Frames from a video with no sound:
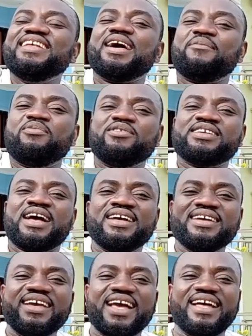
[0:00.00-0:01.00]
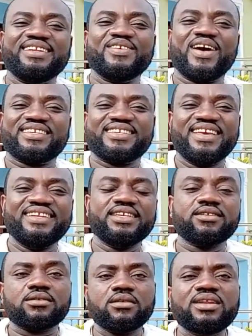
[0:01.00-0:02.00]
in Abuja, and you are
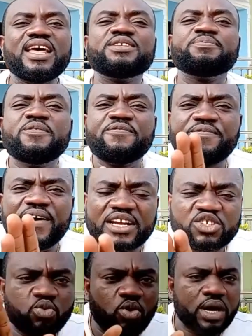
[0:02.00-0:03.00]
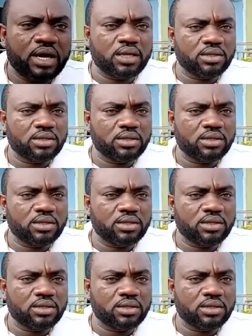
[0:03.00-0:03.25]
saying this? Let's be factual.